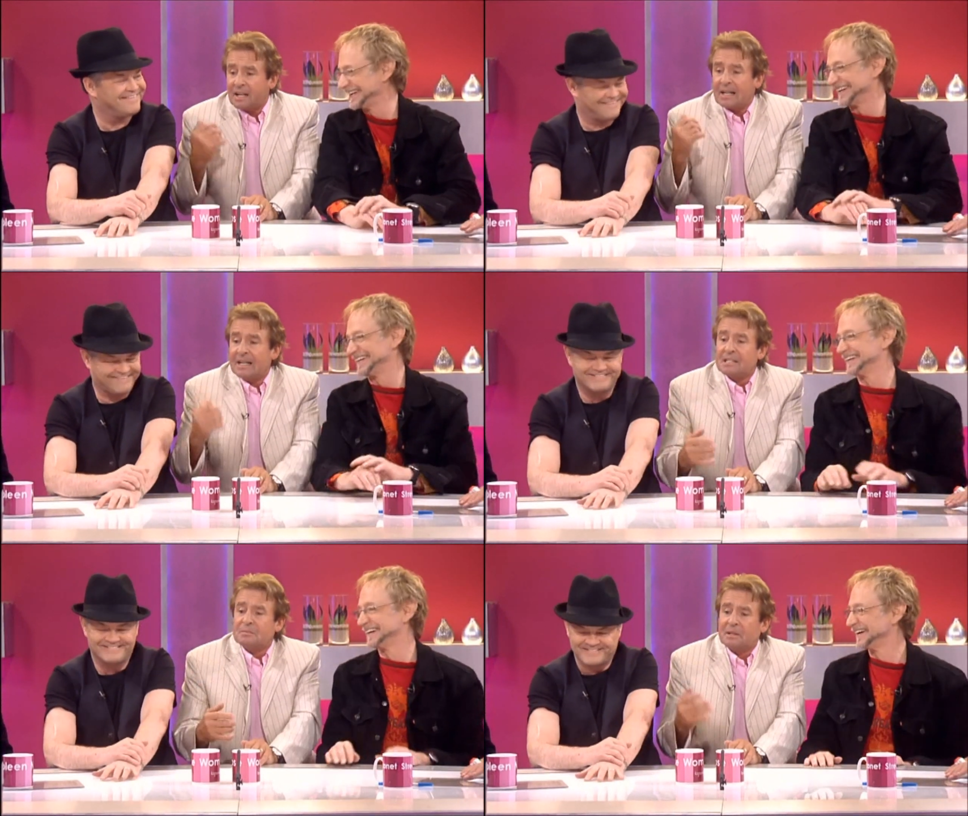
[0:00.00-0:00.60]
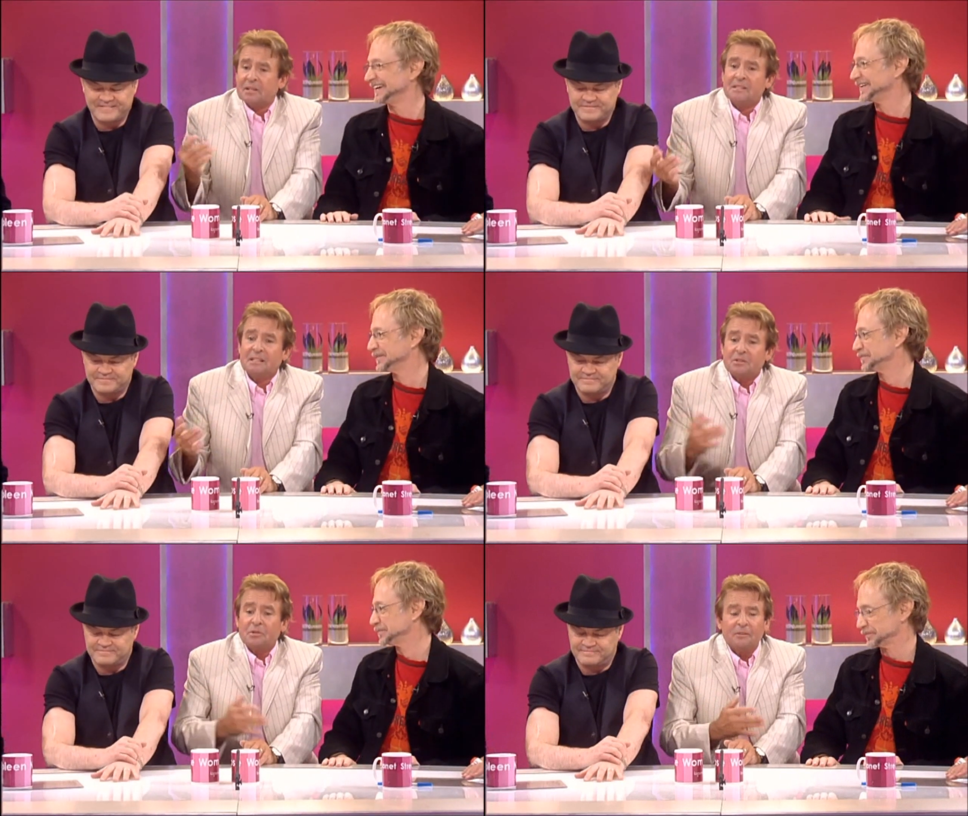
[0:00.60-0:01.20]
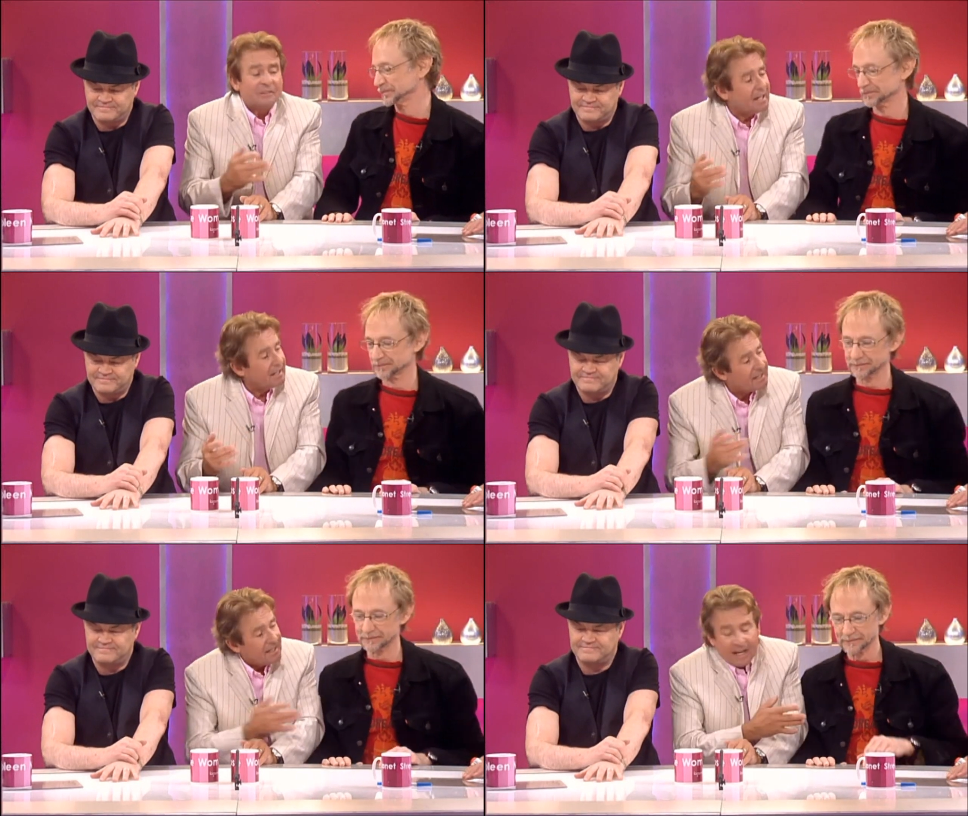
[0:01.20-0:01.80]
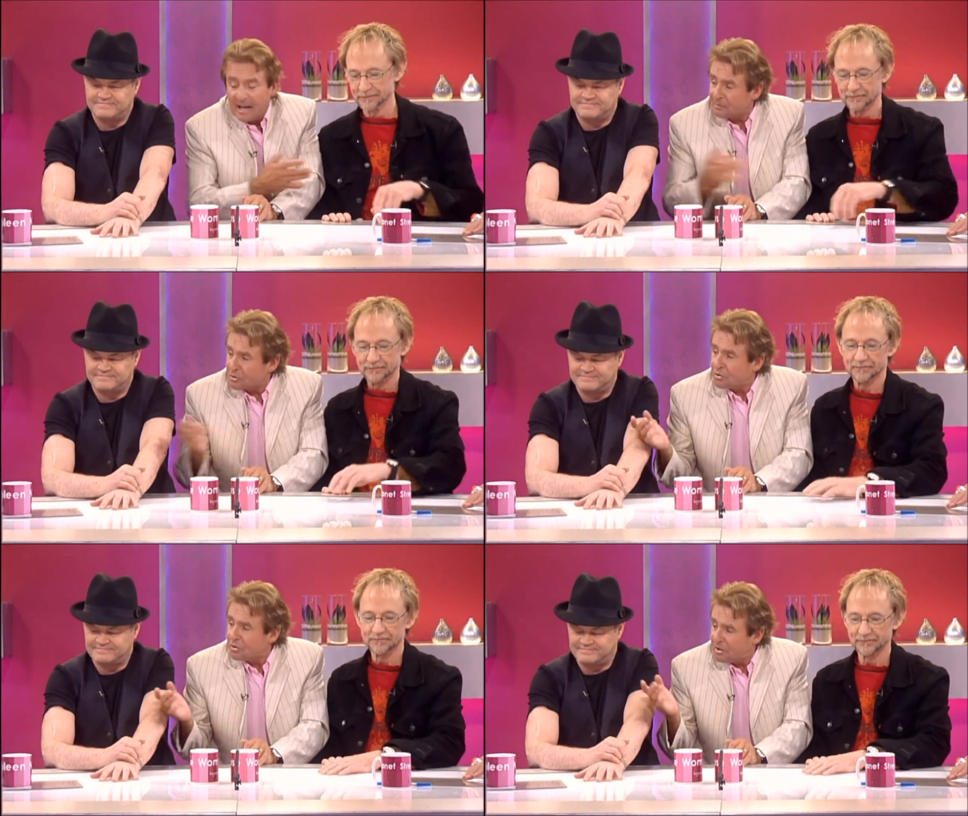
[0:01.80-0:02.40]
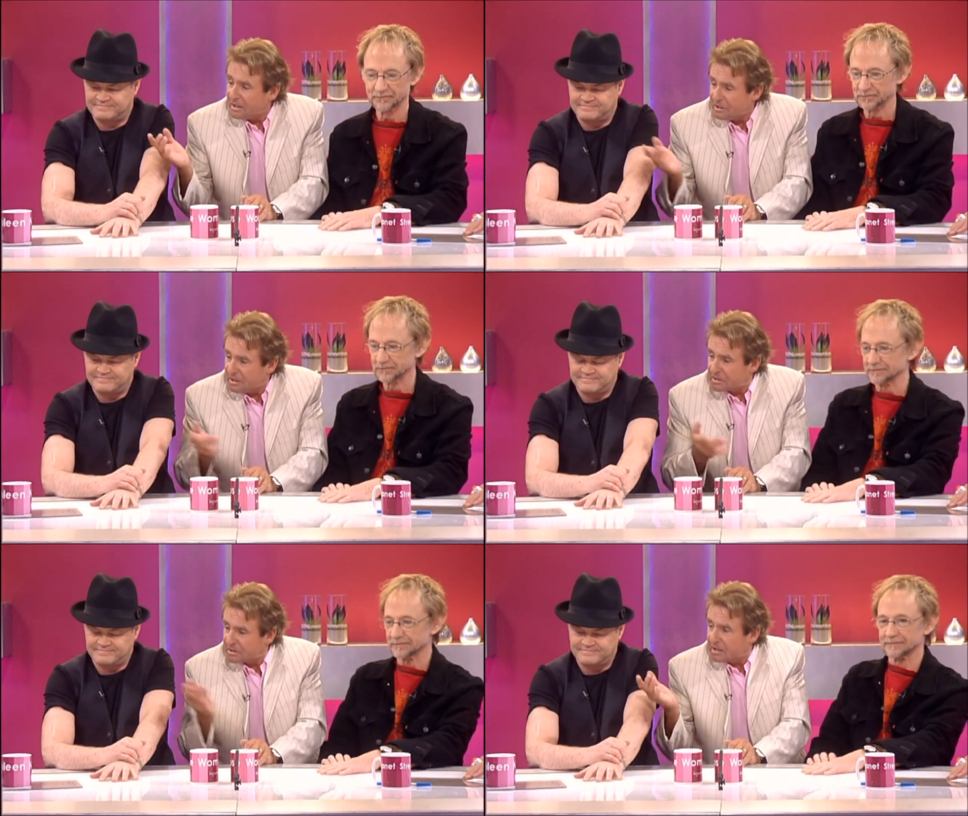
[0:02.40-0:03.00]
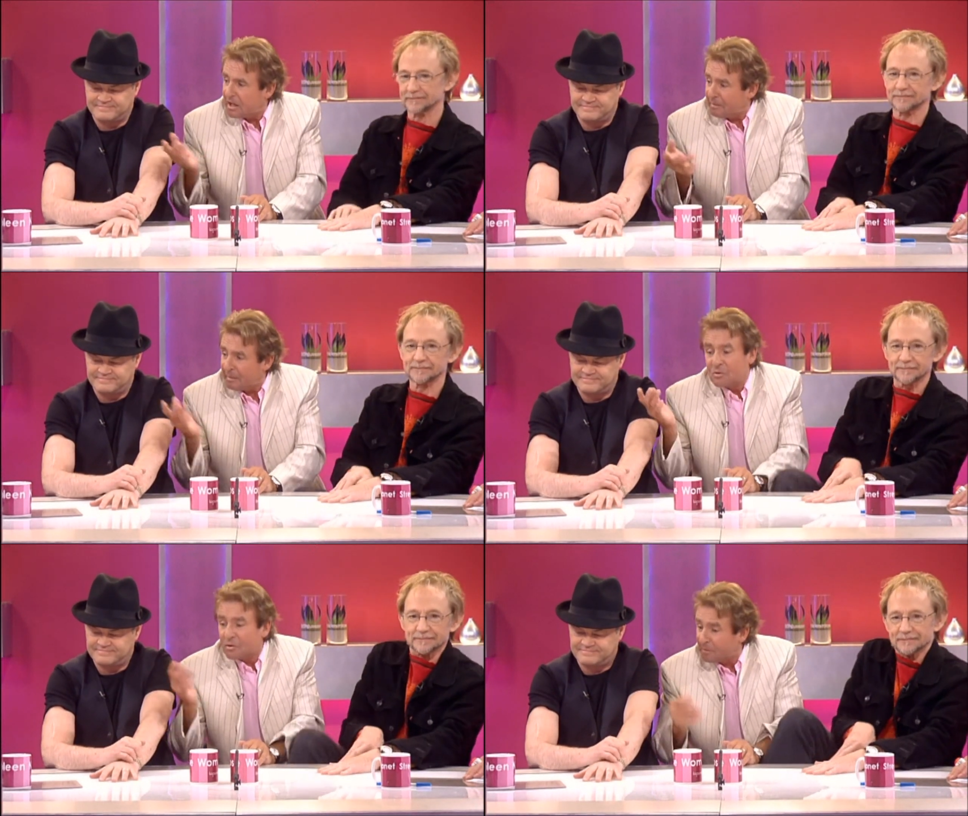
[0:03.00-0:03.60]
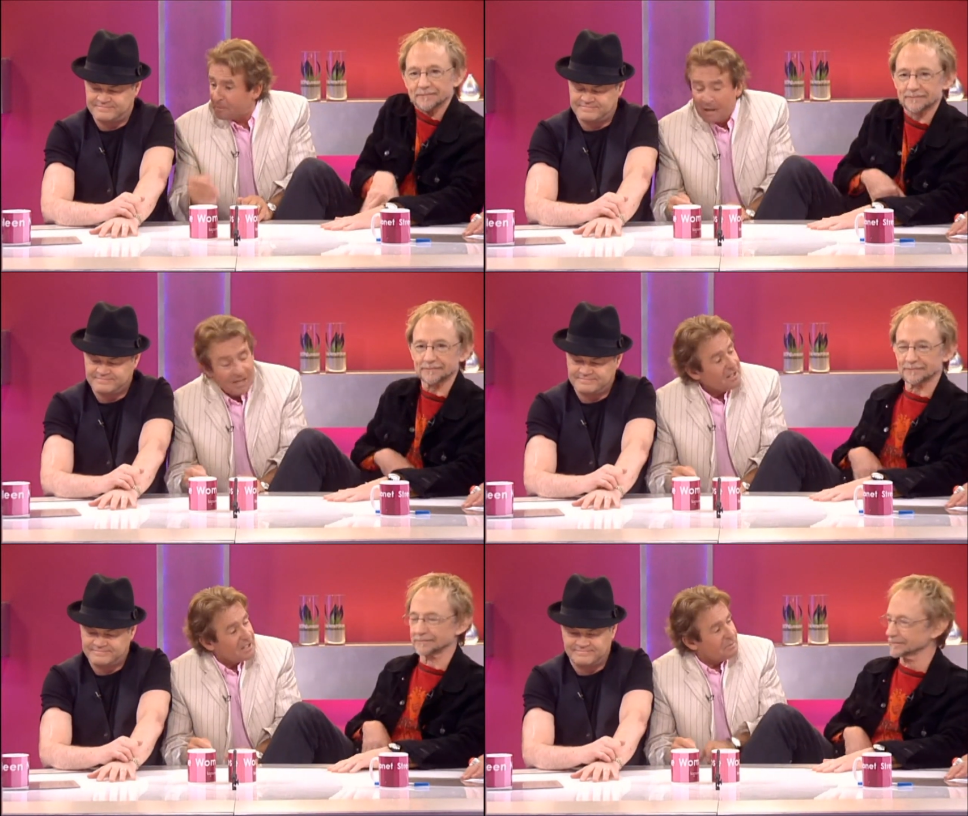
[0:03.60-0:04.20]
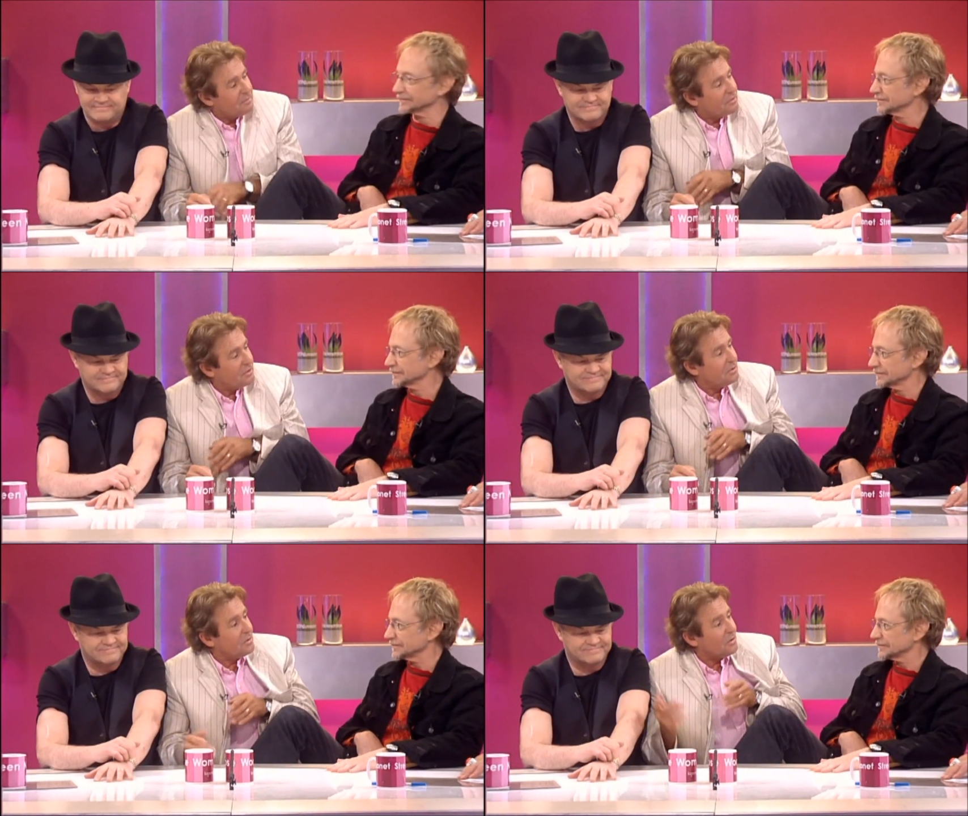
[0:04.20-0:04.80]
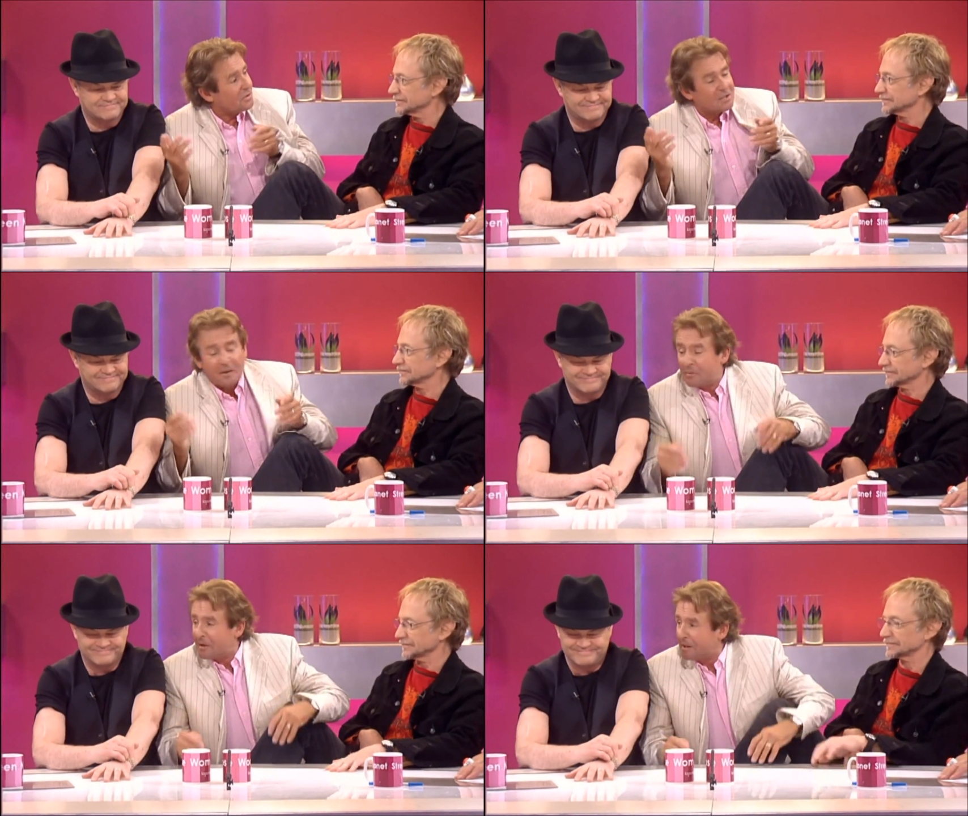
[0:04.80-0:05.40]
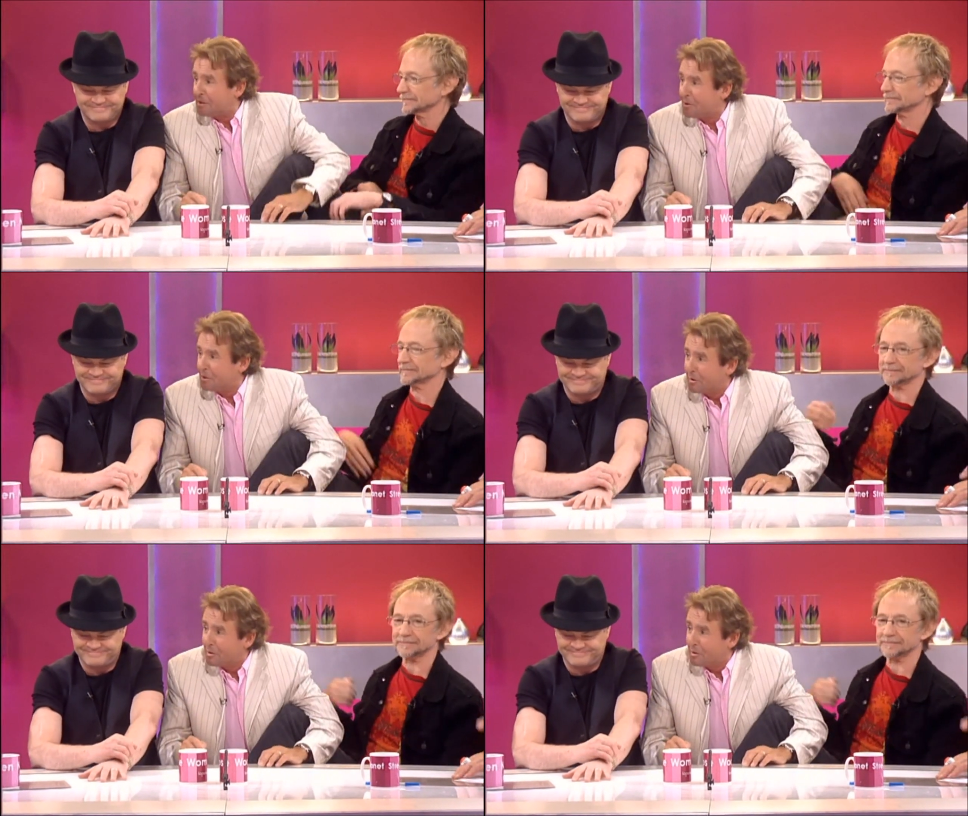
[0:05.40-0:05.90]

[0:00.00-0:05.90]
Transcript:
Speaker 1: it clicks because it's sort of like I'm sure in years to come, I'm sure it'll be many years before you all separate and go your